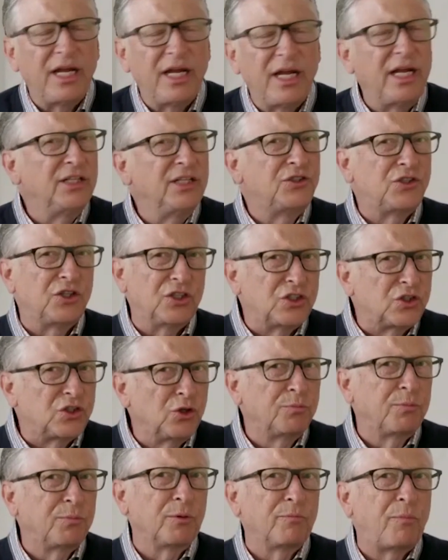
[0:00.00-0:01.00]
is a
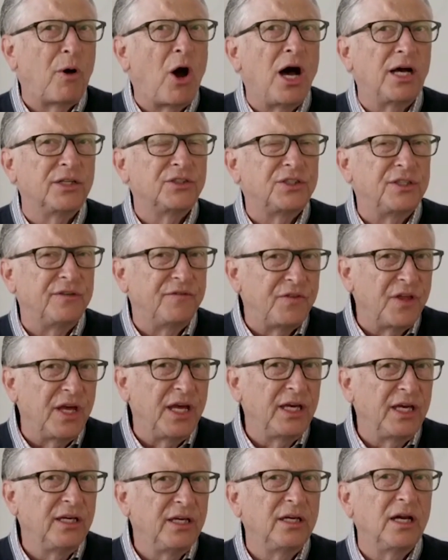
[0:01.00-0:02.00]
super positive
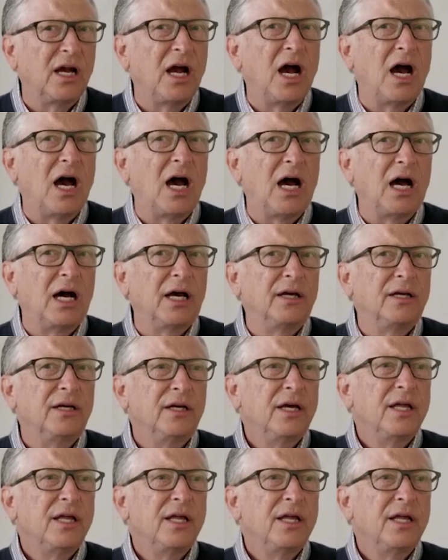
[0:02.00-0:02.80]
thing that